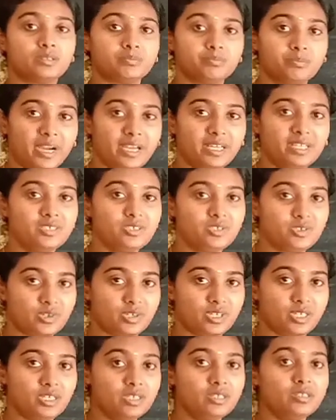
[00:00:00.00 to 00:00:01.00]
pine
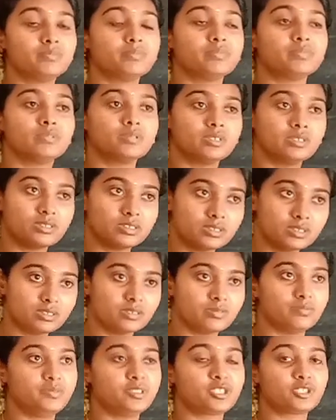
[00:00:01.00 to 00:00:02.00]

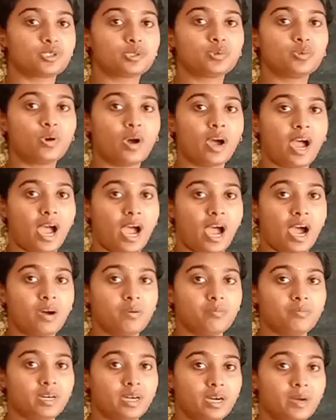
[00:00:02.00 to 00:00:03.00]
tree wish to
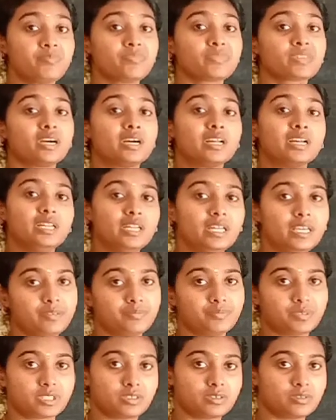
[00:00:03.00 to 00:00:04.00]
have
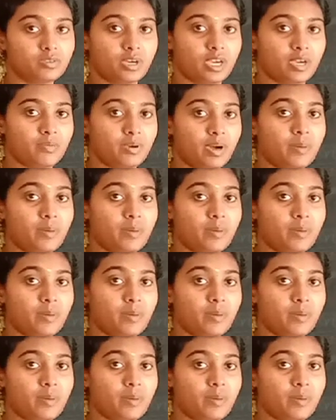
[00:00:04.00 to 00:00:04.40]
leaves. Okay,